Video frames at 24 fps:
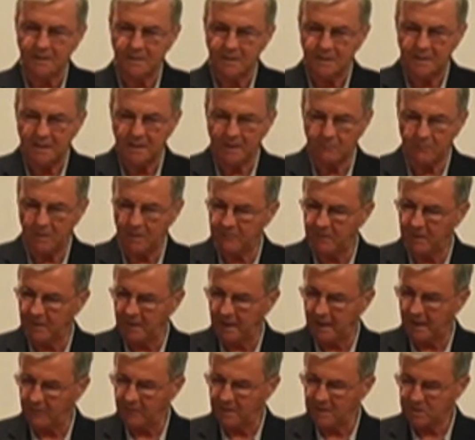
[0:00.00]
And Reverend
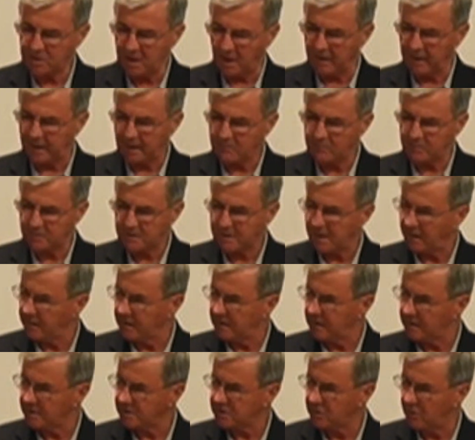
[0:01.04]
Larry Schellink was
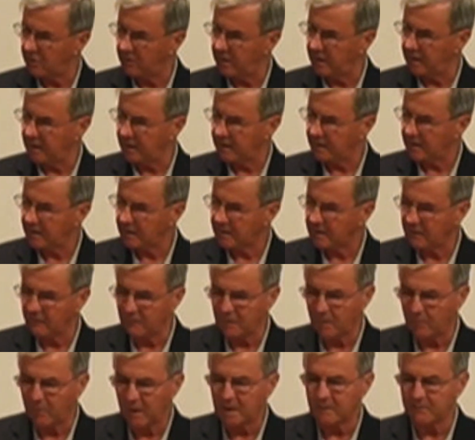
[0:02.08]
telling a story, giving
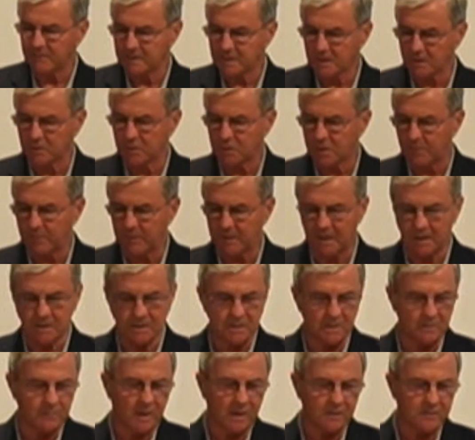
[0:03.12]
a metaphysical
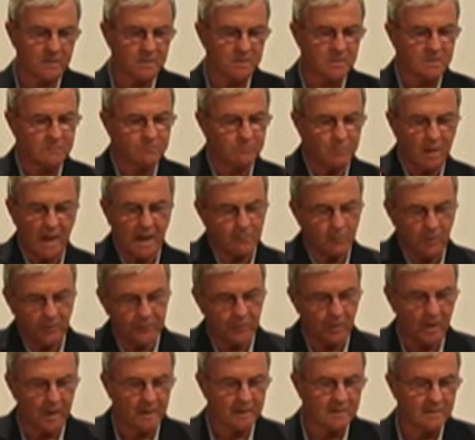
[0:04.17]
interpretation about this Bible
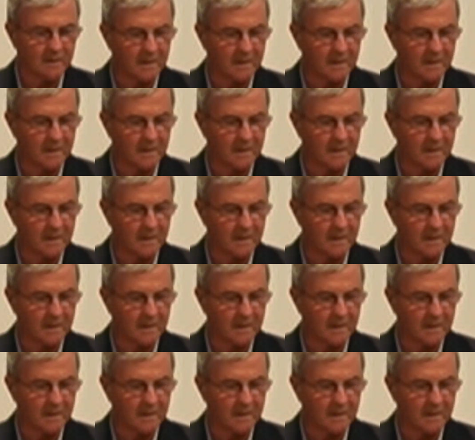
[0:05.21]
talk.